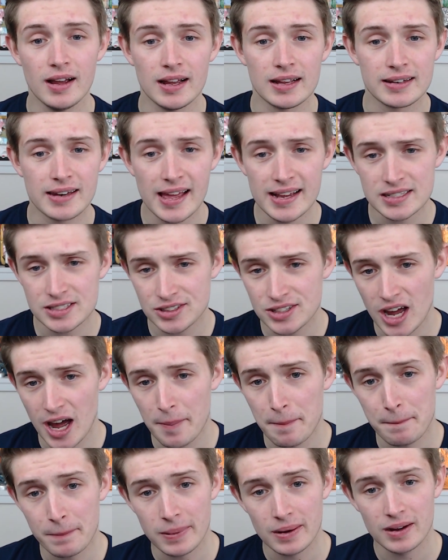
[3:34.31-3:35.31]
Next
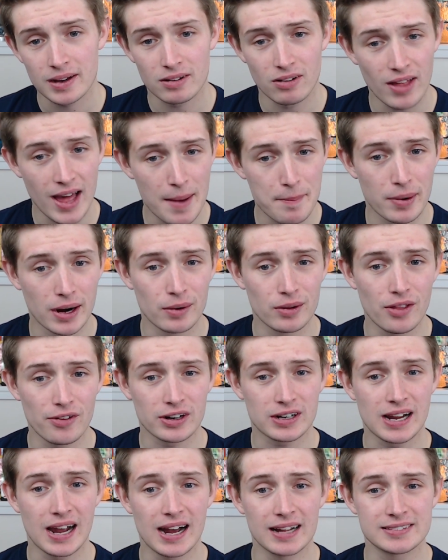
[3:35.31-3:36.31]
up, collaborate with other
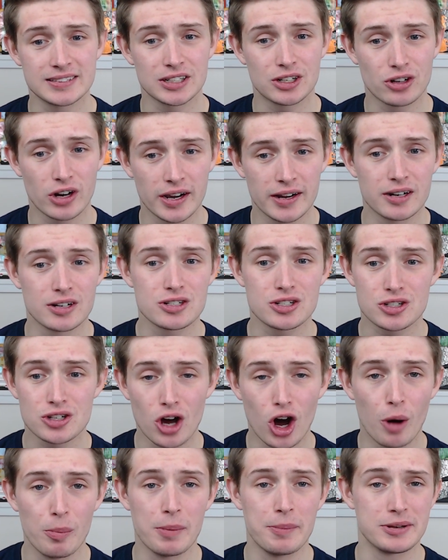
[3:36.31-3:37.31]
content creators,
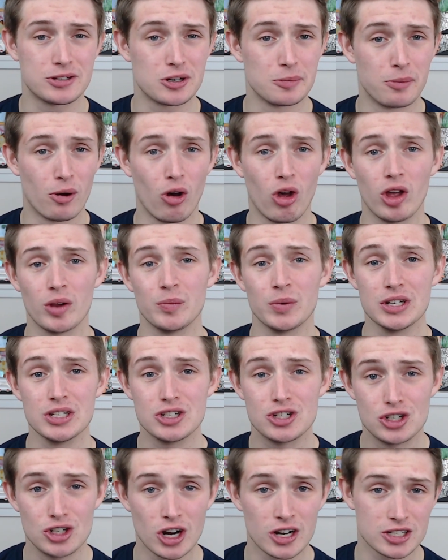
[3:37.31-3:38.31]
Tobin, Mr. Bolin. We
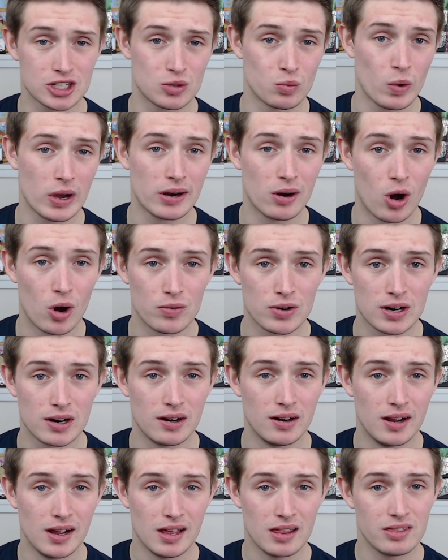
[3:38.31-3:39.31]
just went
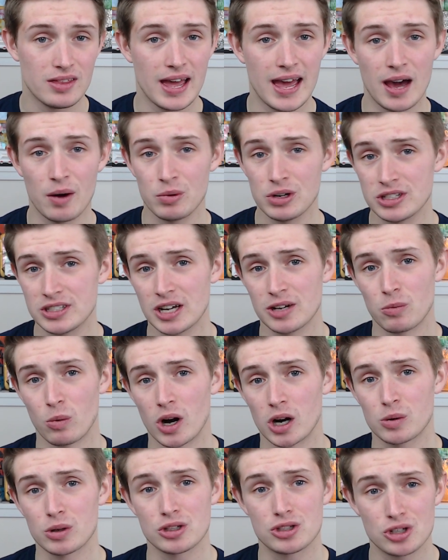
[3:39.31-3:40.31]
over that. We did
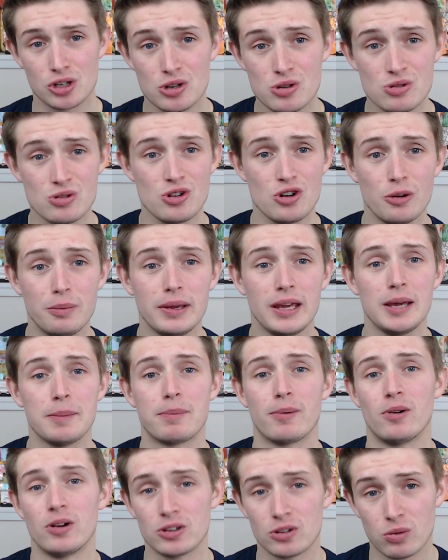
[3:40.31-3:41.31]
work with 2 new
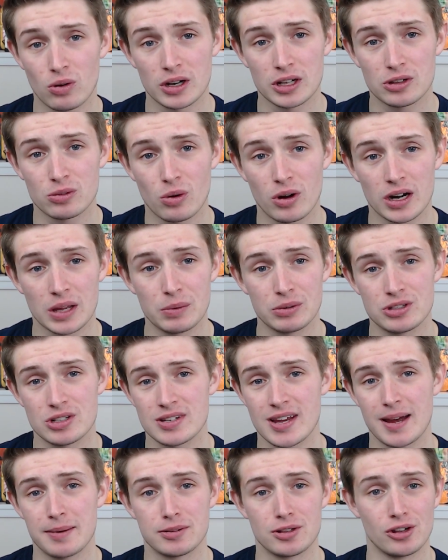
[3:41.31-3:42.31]
people in 2020, which is
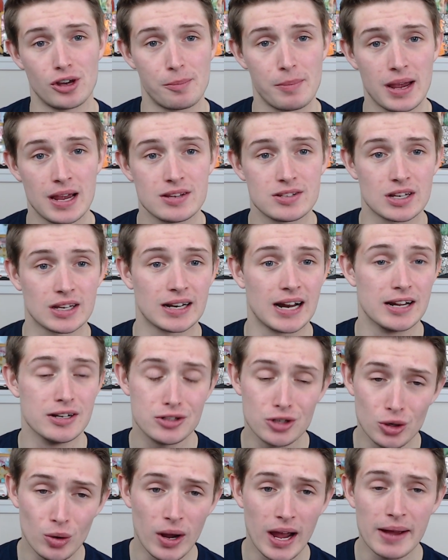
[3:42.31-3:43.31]
absolutely amazing. And I
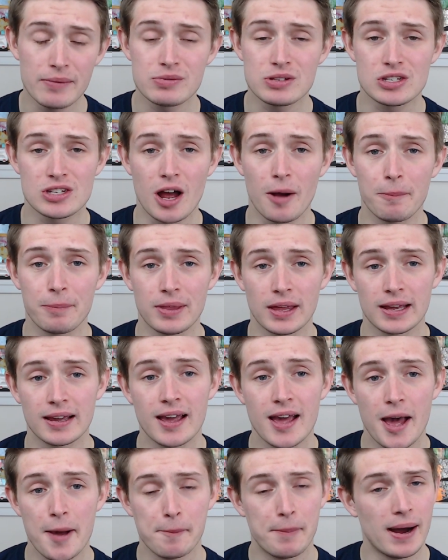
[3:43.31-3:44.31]
do have something
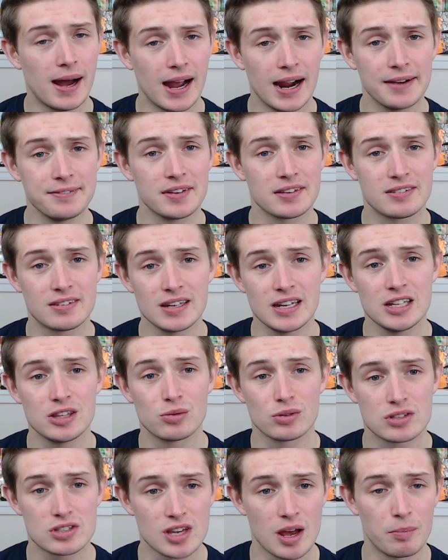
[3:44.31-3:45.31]
behind the scenes
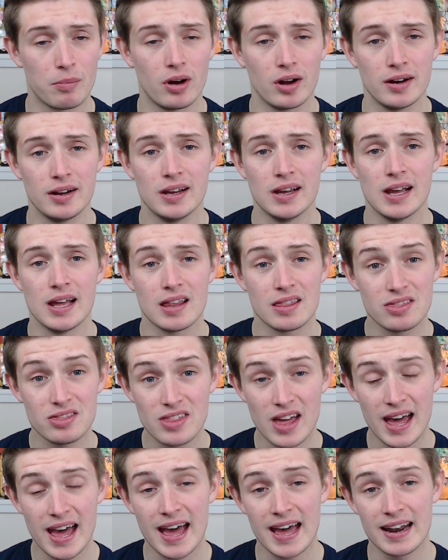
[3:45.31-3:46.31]
with someone
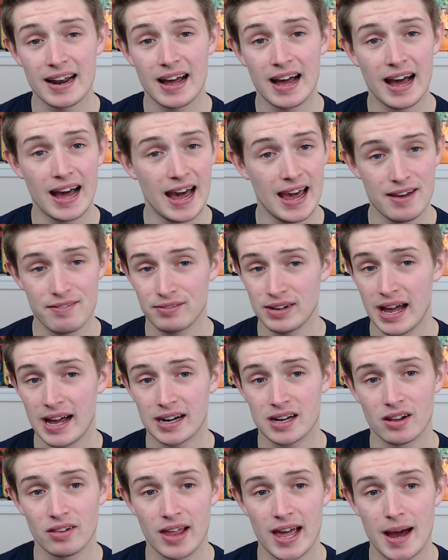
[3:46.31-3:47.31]
that I have not
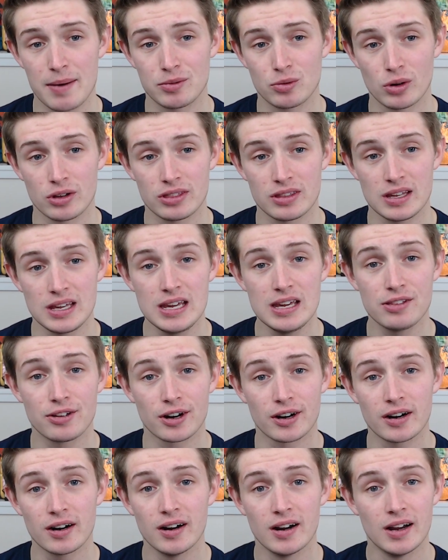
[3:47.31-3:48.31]
collabed with
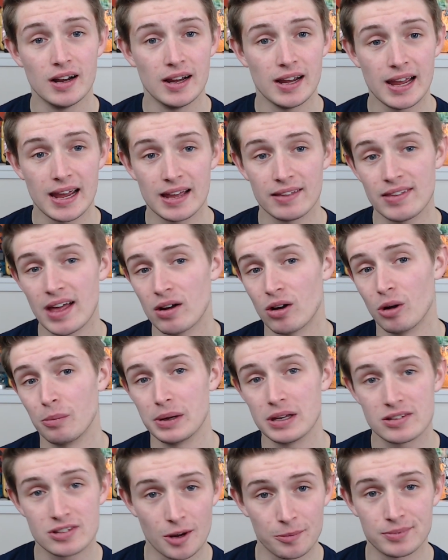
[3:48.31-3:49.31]
either, and that will be
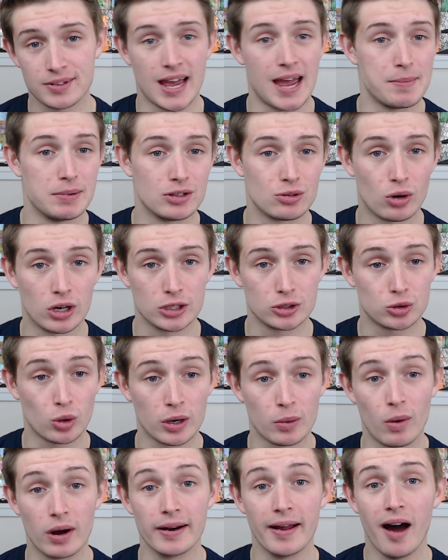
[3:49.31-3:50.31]
sometime in
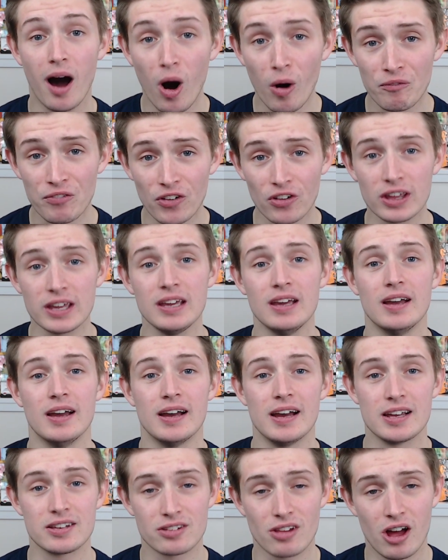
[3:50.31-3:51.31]
2021. Hopefully,
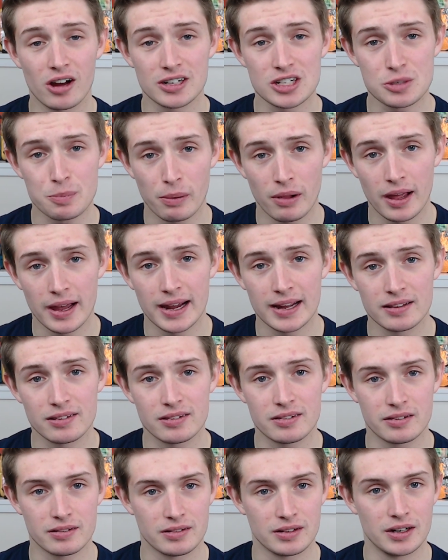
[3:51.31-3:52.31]
as long as
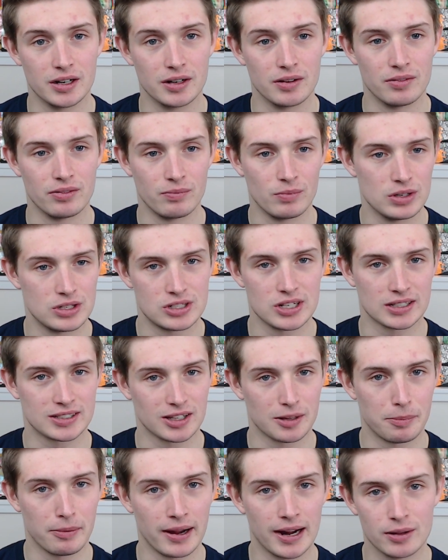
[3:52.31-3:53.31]
plans, we stick to
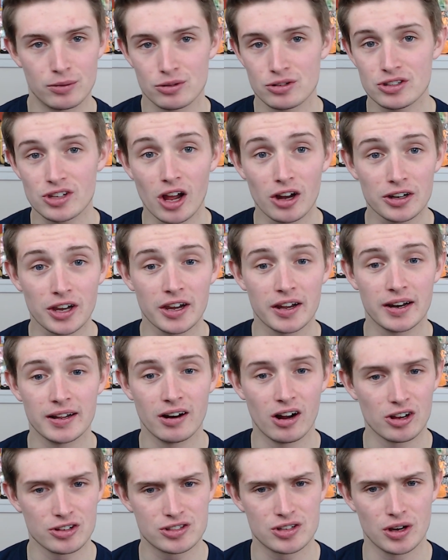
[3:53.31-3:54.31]
the plans, which is all good. And
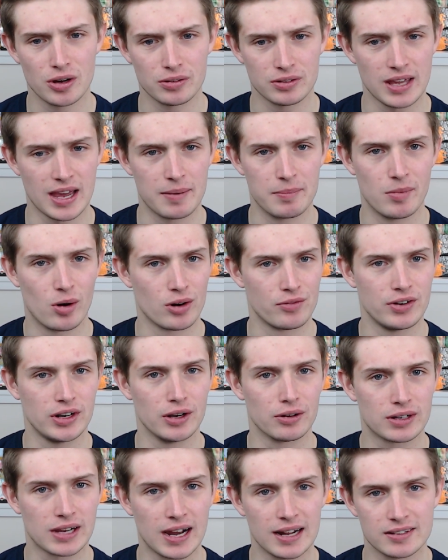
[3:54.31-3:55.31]
also, yeah, more video
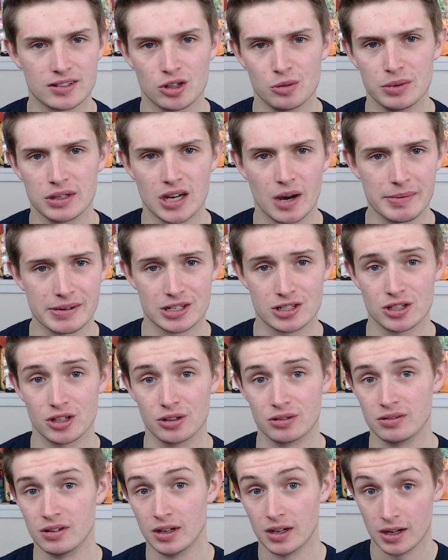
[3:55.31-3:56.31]
content will be coming
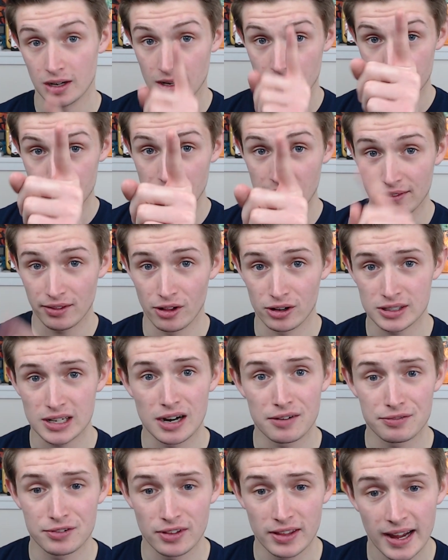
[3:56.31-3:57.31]
soon. Be on the
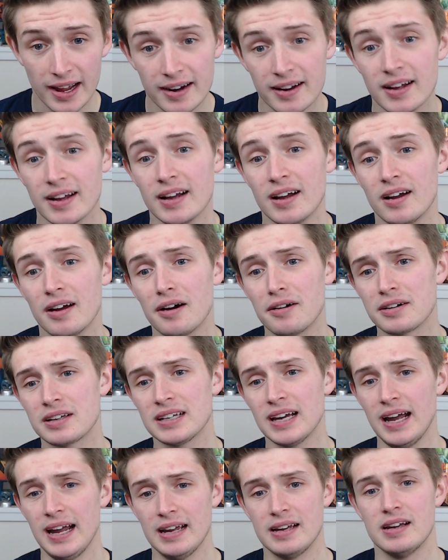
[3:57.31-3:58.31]
lookout for that.
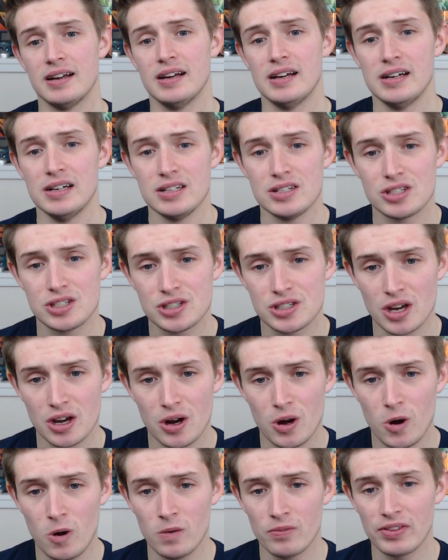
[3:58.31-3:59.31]
Okay.
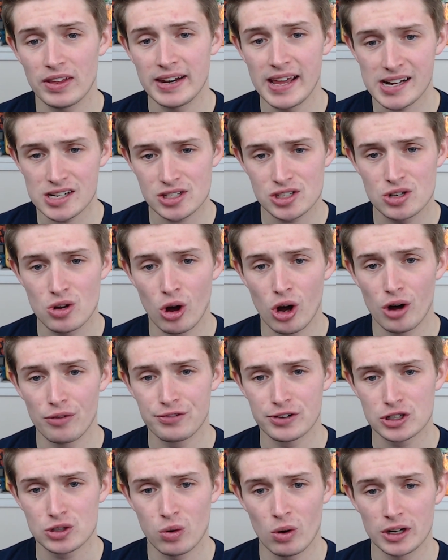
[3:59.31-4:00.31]
So the next goal
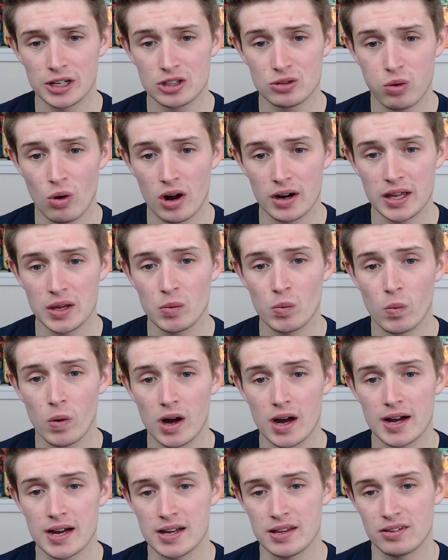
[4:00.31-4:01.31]
for 2020
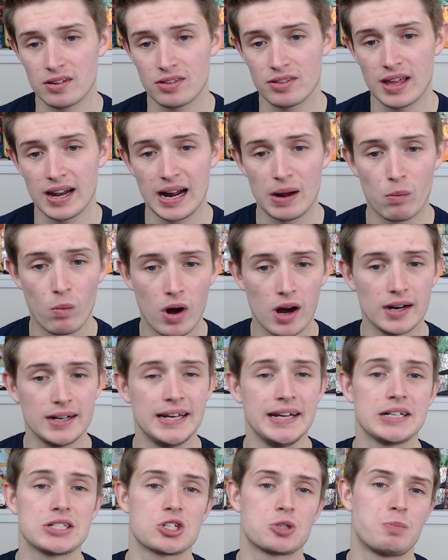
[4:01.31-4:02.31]
was that I wanted to
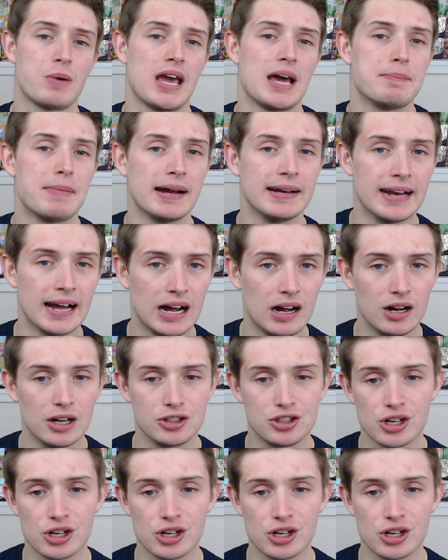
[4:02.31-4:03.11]
expand my knowledge in